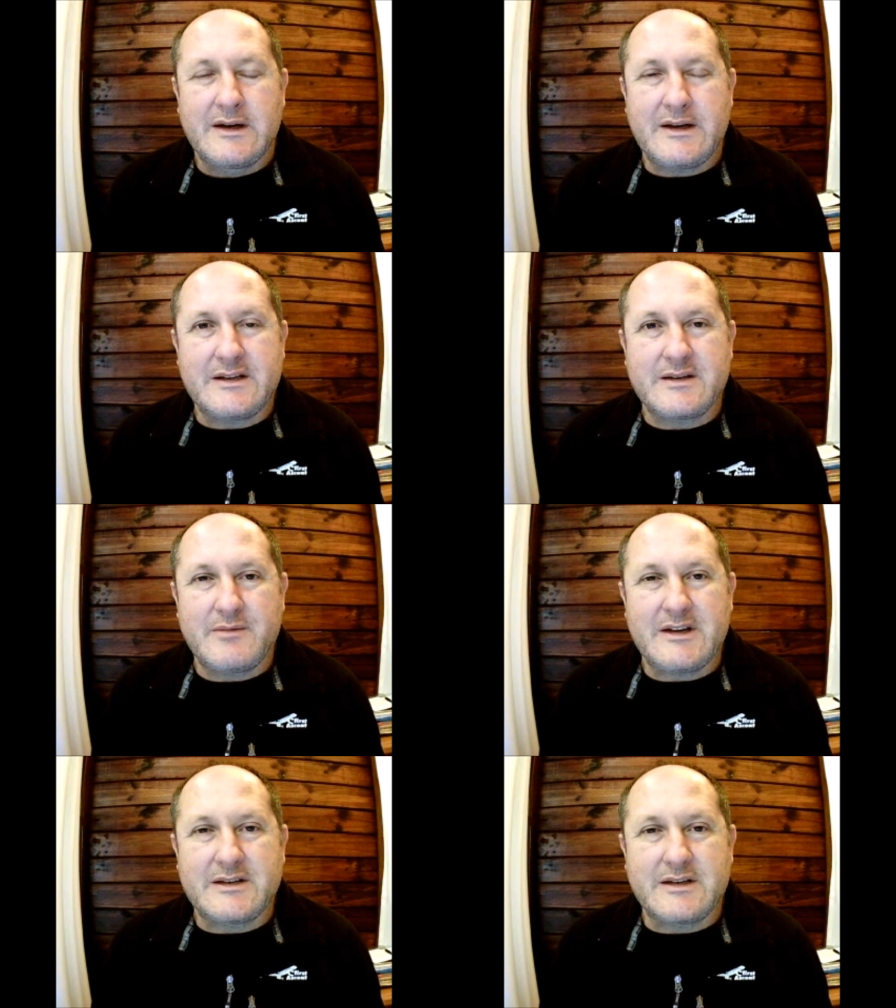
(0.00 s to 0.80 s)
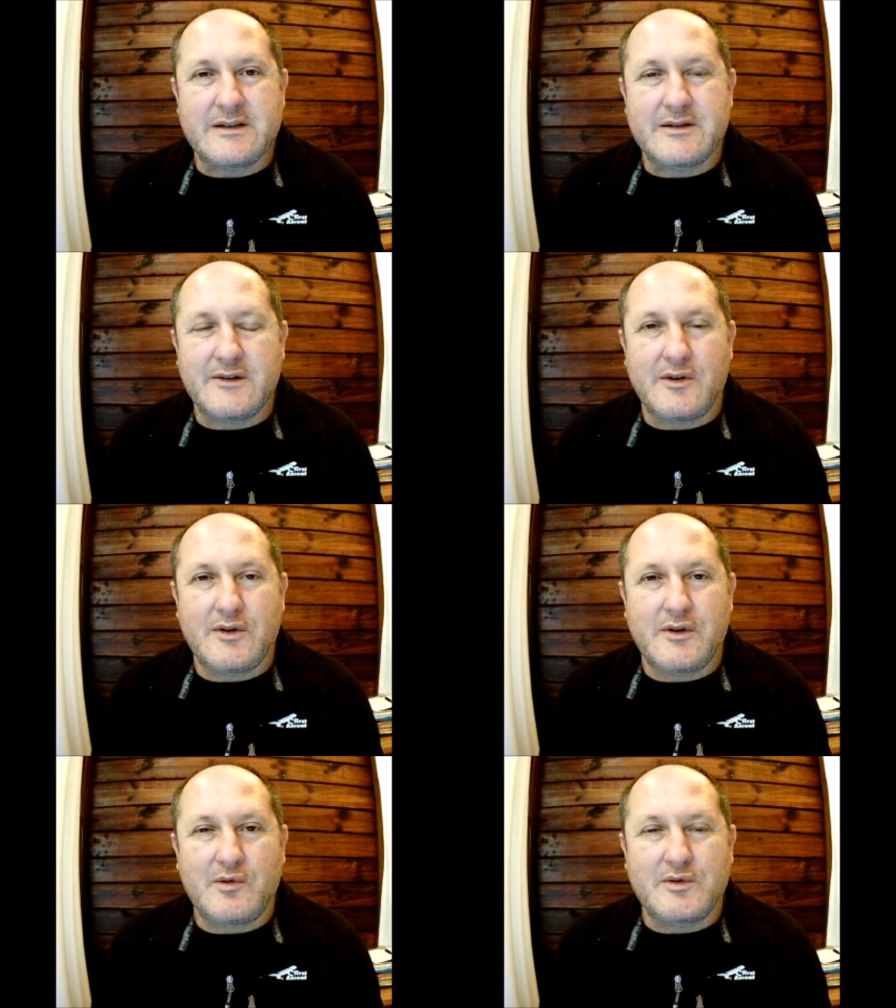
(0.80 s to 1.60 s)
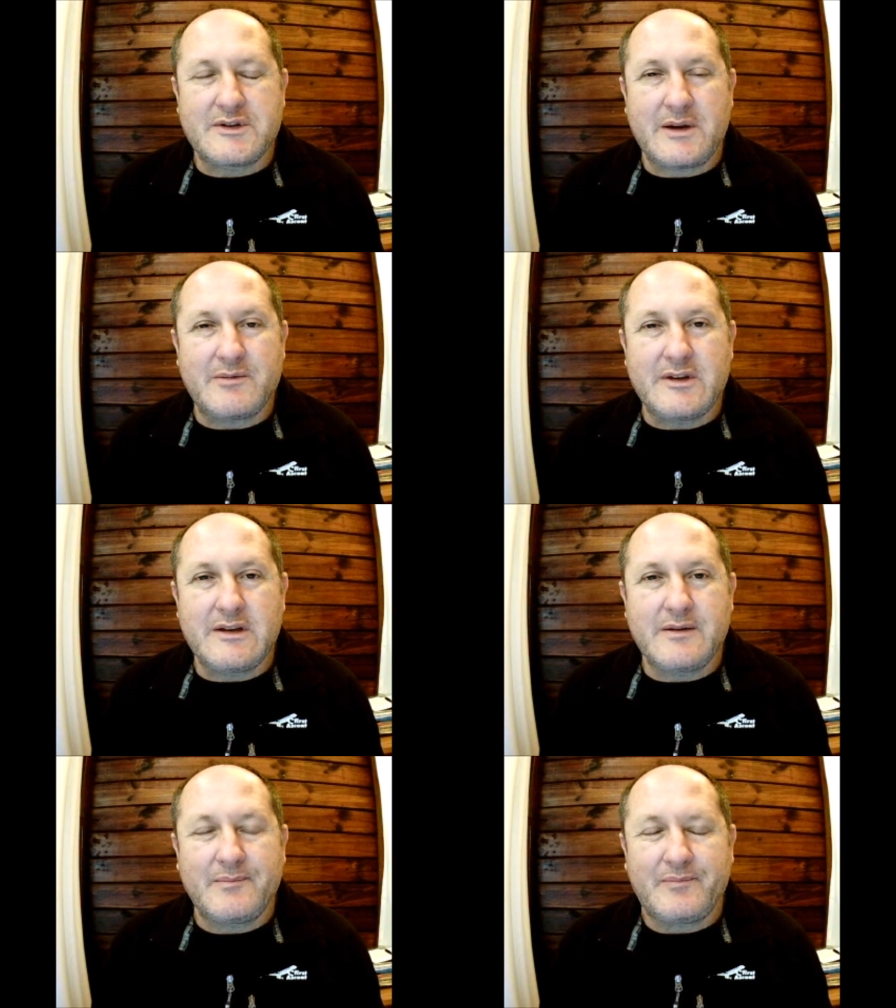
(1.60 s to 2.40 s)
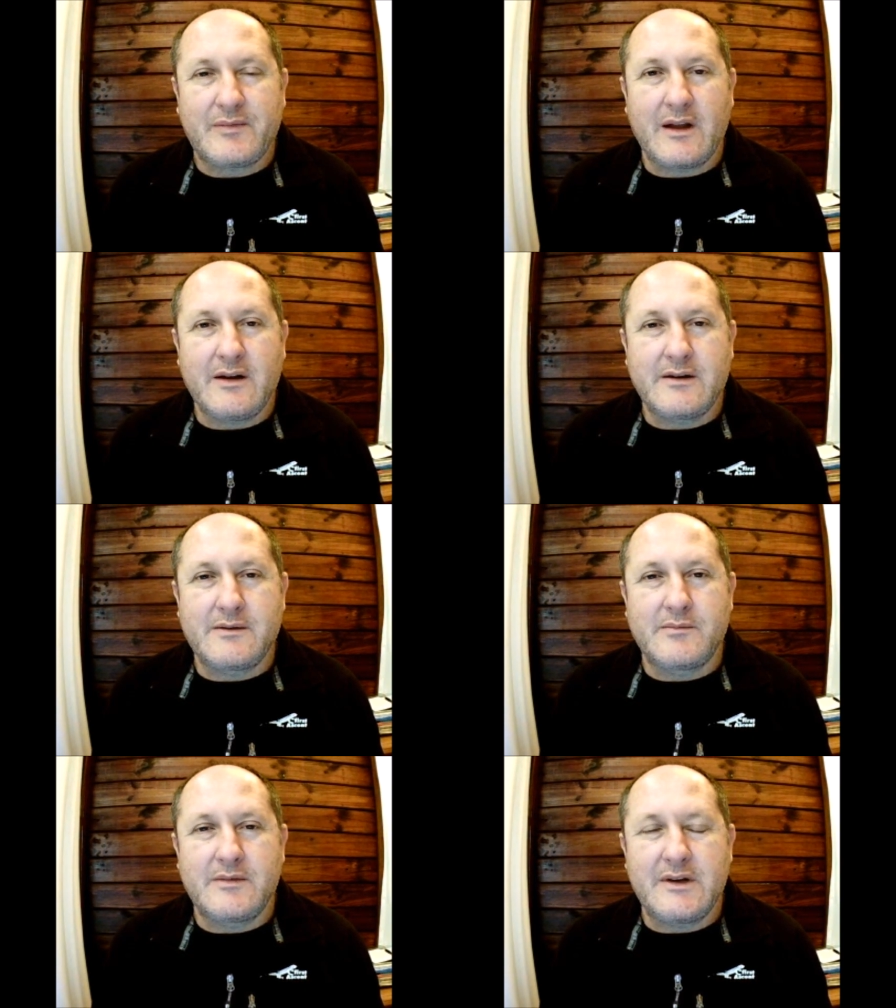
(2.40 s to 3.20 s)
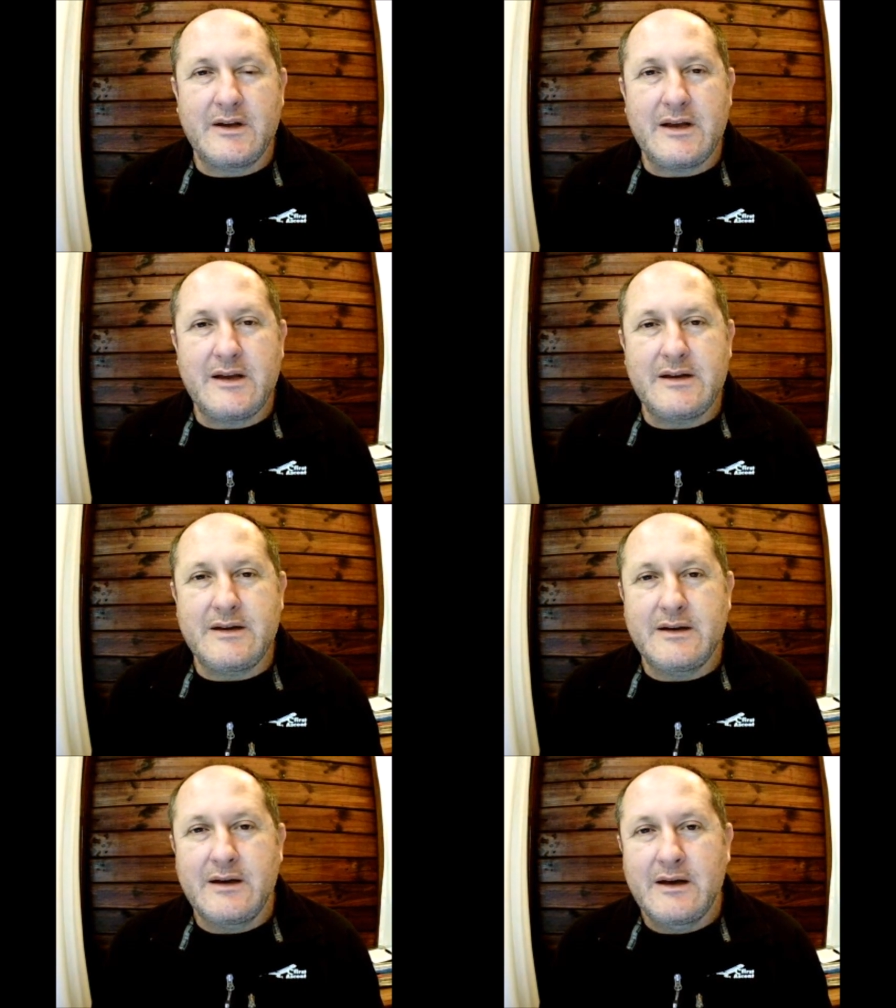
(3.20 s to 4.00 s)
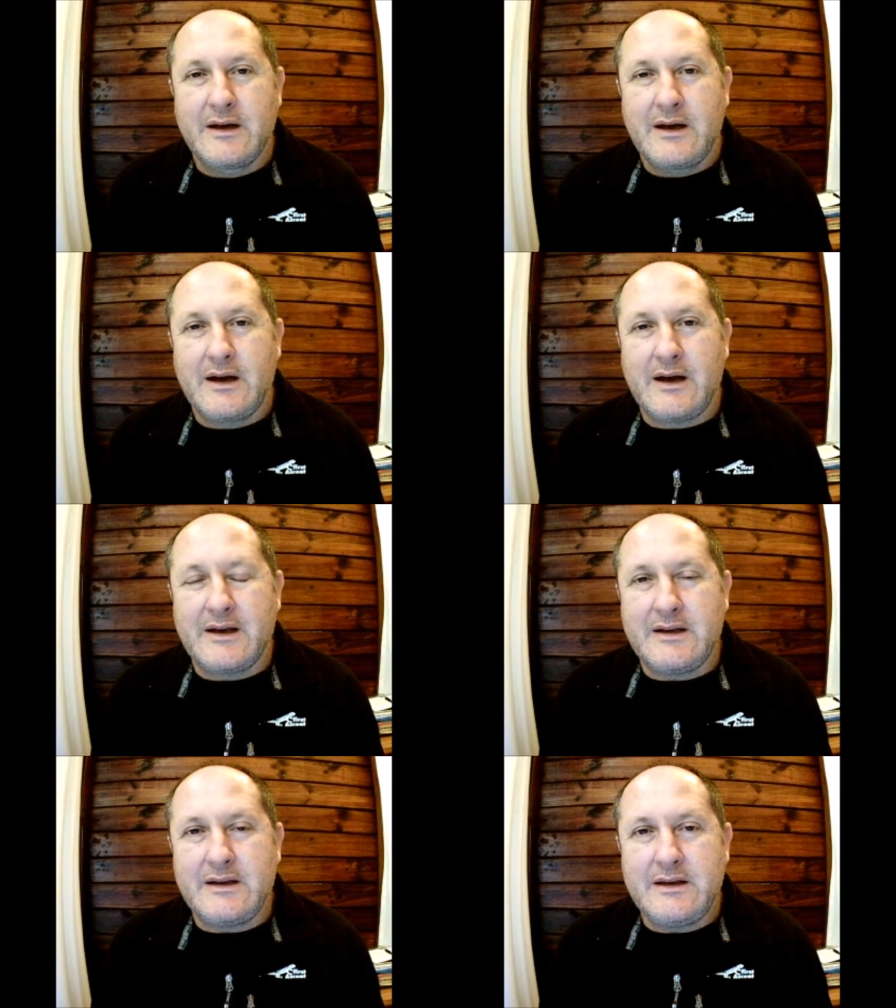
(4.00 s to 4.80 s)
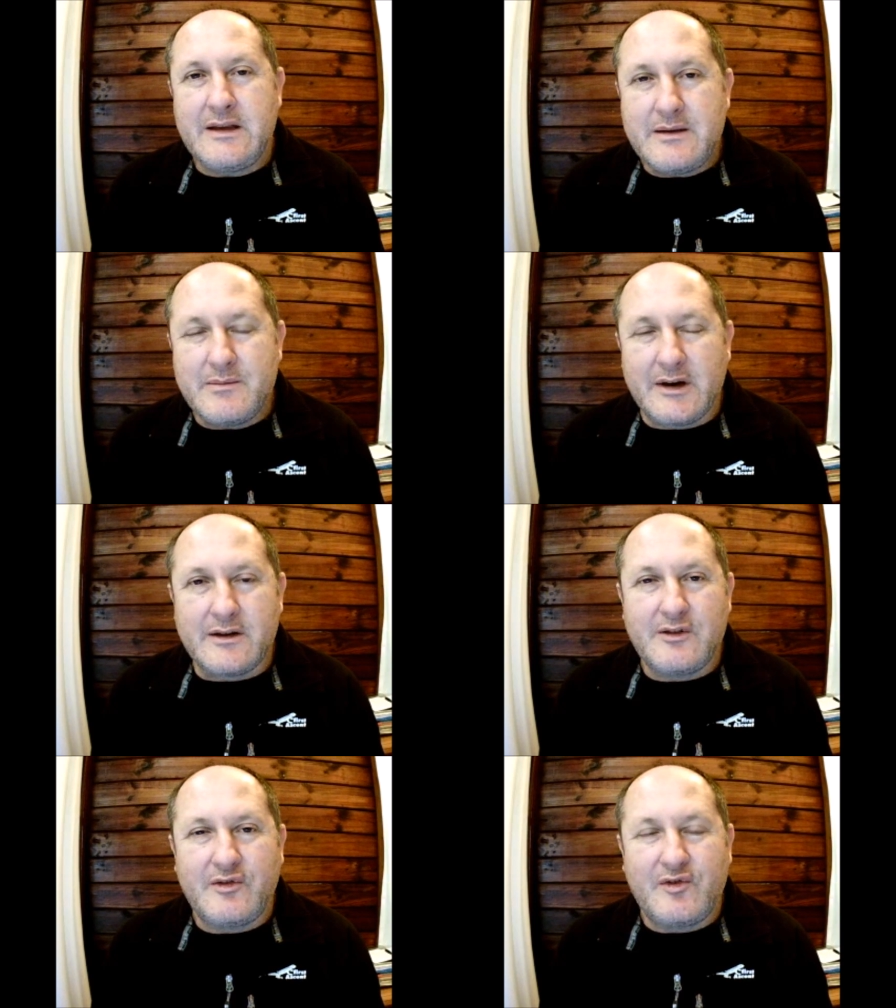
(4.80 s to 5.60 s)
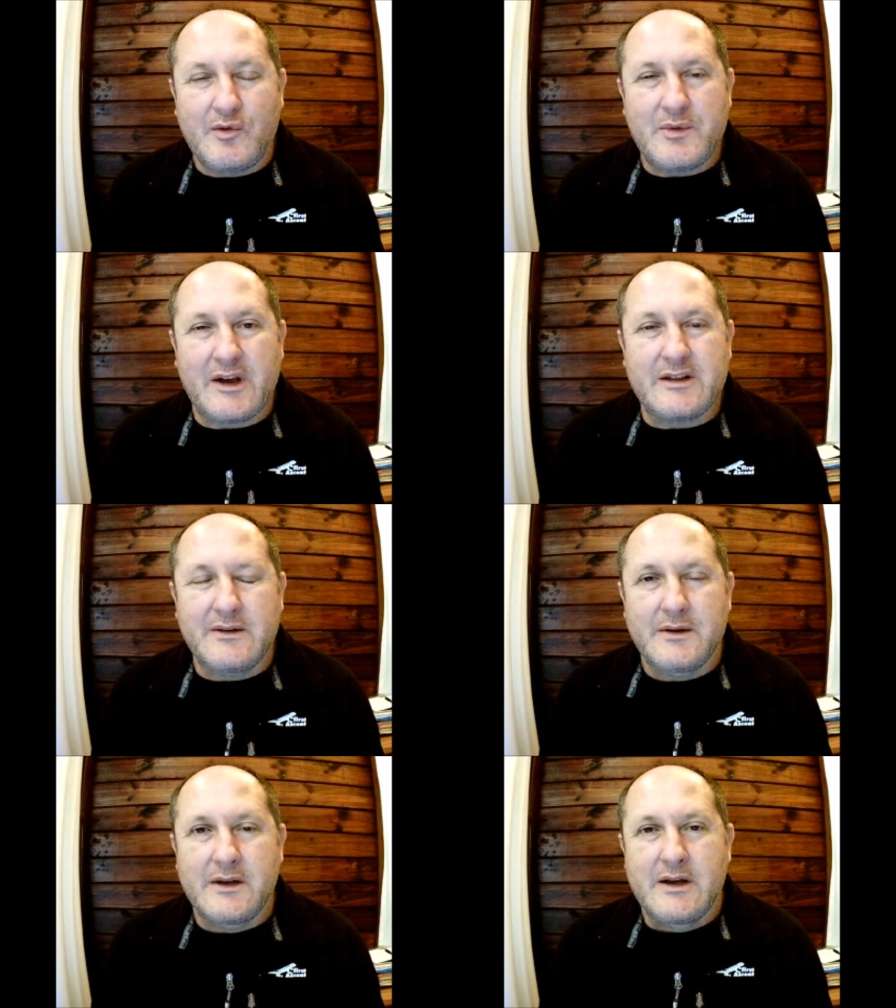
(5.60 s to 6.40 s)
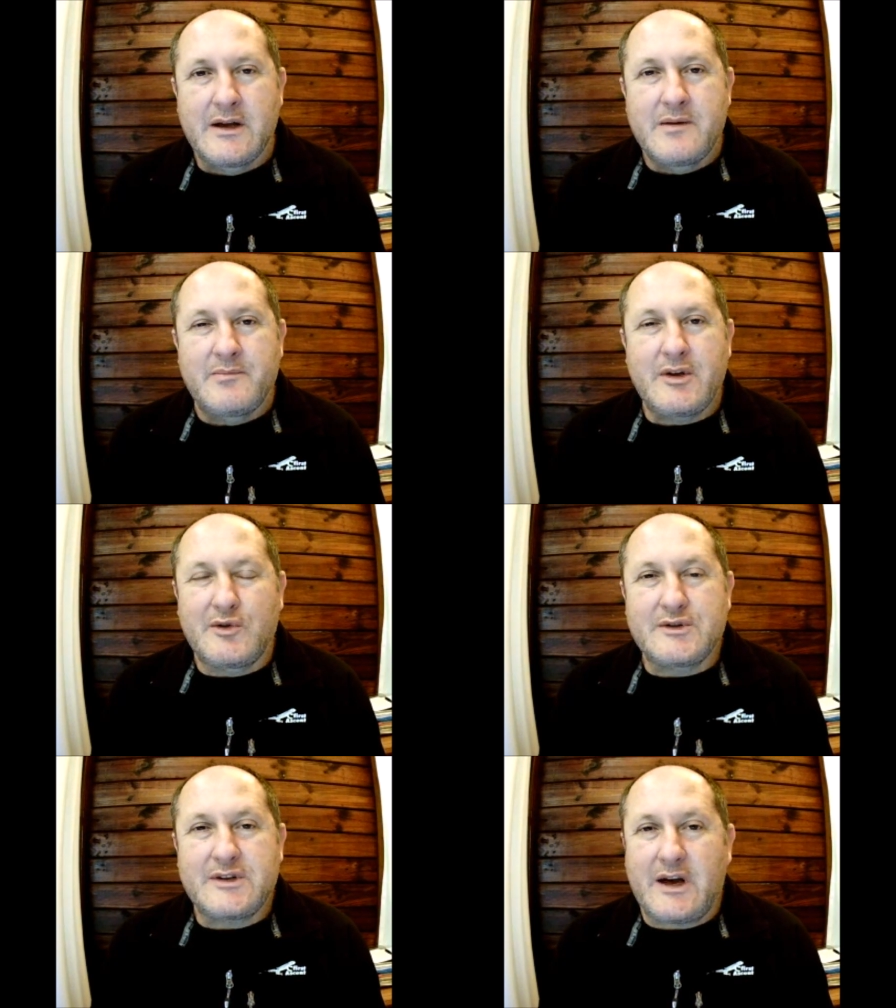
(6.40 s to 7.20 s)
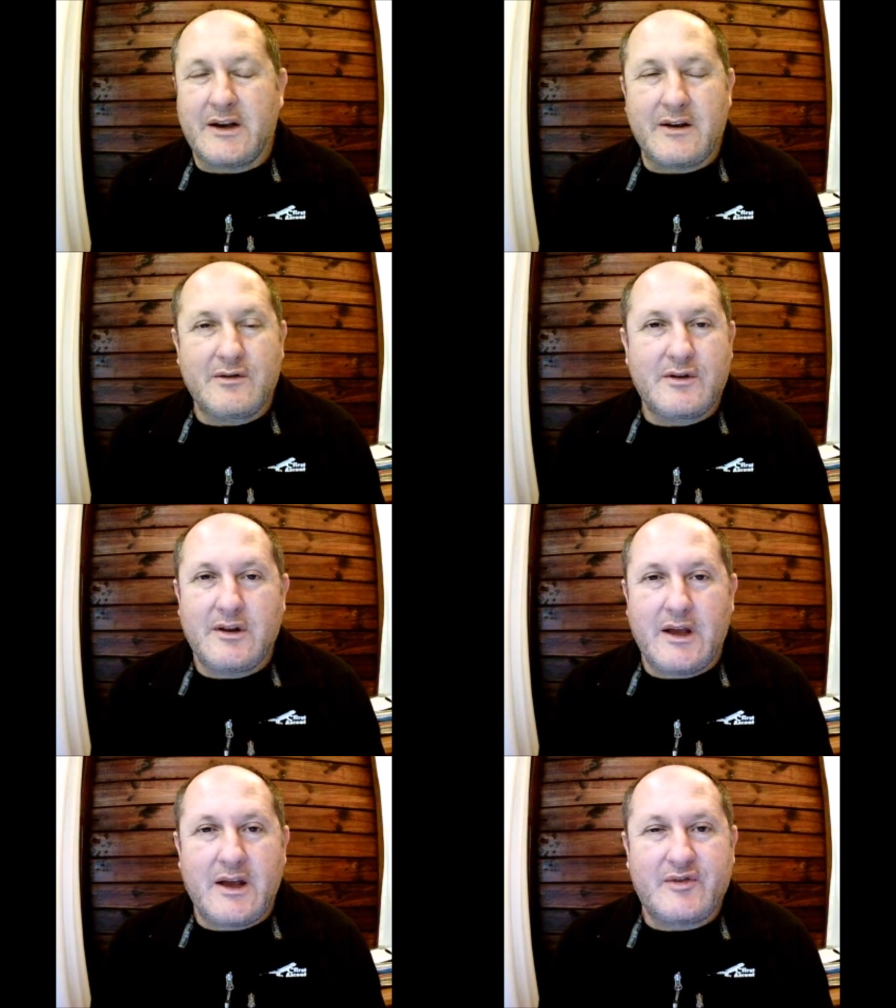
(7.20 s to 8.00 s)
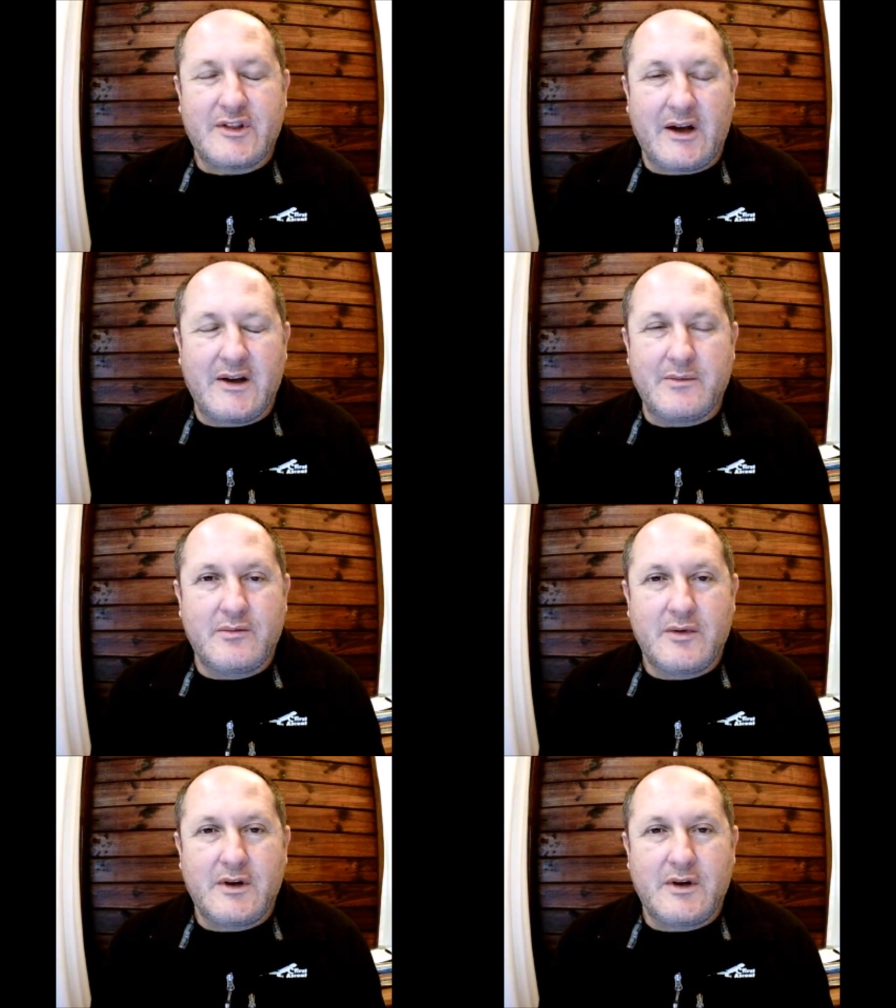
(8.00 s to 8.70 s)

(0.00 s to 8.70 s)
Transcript: SMSs uh, or something um, in a email format because I don't have time.